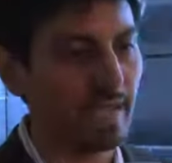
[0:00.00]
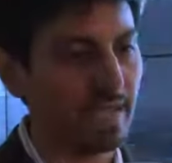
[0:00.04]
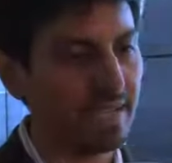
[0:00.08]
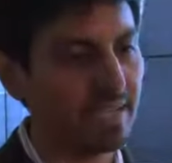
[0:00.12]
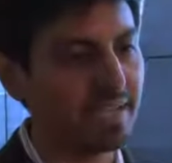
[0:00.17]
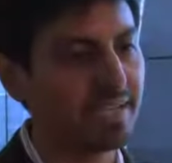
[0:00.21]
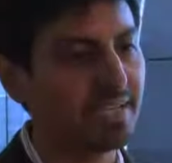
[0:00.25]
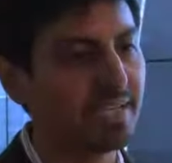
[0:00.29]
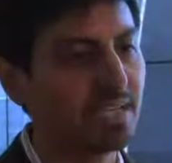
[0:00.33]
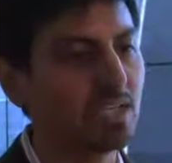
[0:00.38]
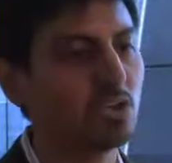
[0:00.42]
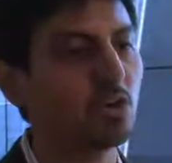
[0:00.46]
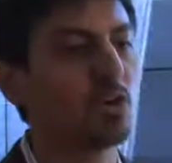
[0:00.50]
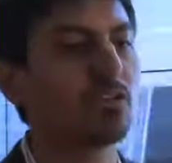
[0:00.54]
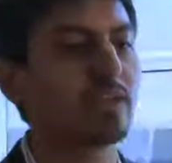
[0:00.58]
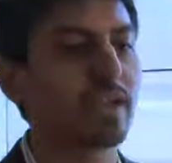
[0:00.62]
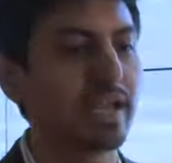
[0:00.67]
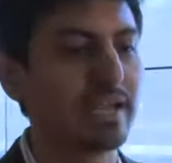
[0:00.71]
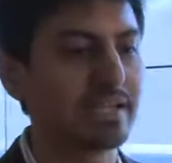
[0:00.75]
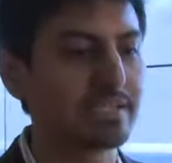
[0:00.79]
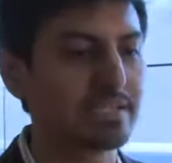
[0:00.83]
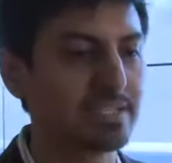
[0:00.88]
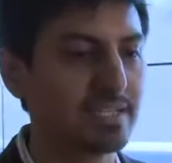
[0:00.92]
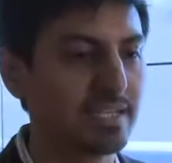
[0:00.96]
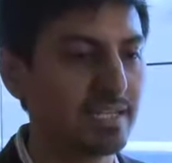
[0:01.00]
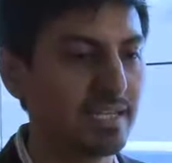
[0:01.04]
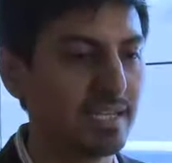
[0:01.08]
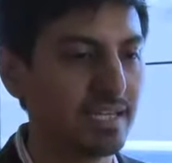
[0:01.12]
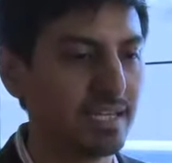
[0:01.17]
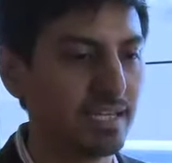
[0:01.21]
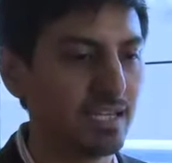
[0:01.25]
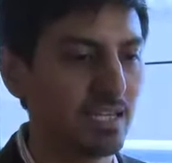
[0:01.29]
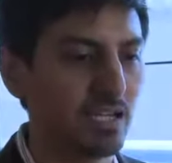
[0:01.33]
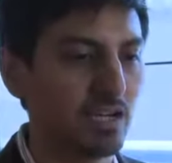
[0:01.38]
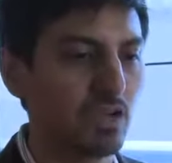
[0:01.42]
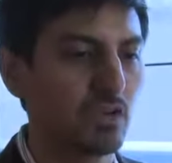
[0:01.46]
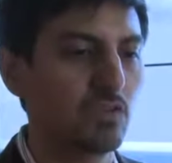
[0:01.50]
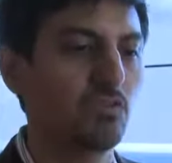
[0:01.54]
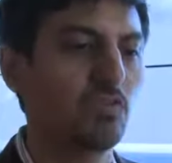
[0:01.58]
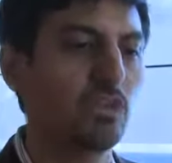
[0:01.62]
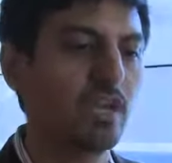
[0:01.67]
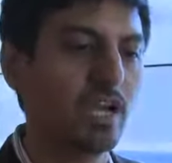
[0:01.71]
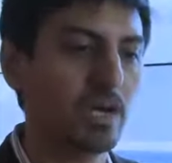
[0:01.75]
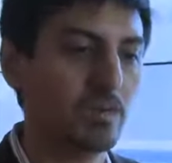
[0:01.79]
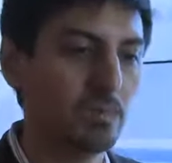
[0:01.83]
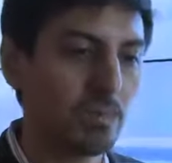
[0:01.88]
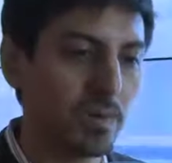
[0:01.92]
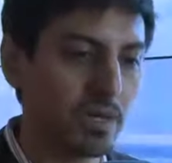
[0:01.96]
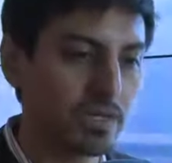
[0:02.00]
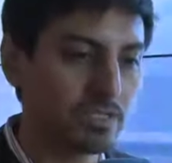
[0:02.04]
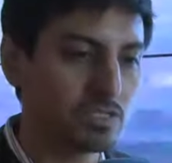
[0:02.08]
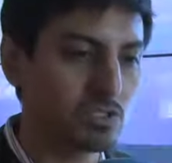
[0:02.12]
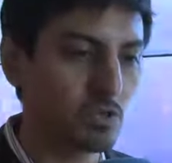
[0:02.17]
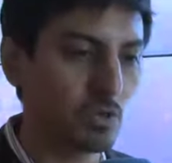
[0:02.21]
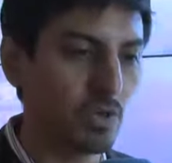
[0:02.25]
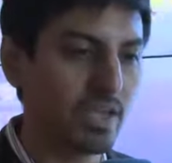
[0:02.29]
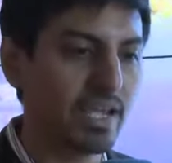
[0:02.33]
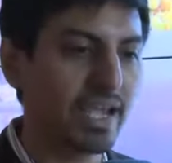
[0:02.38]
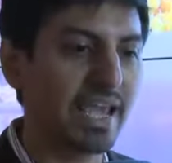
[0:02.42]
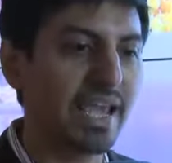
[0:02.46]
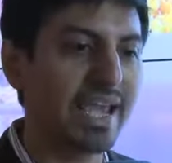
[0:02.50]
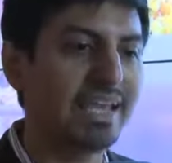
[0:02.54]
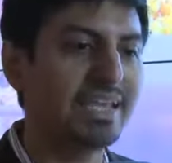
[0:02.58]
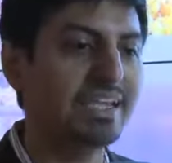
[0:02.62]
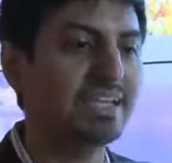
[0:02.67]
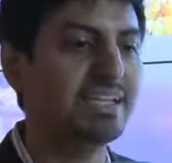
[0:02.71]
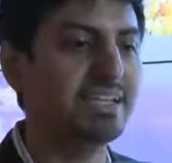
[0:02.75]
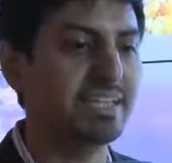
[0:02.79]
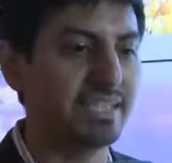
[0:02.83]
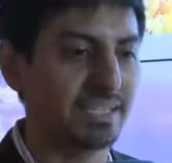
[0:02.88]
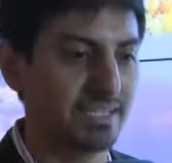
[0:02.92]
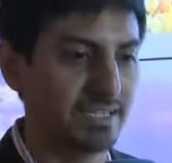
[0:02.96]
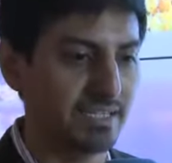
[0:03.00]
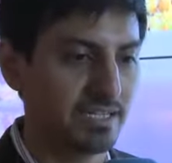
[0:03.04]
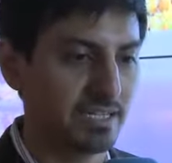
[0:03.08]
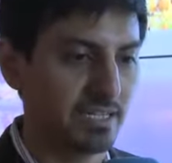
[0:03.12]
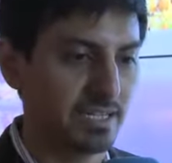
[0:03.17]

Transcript: LED over LCD, we are pursuing LED,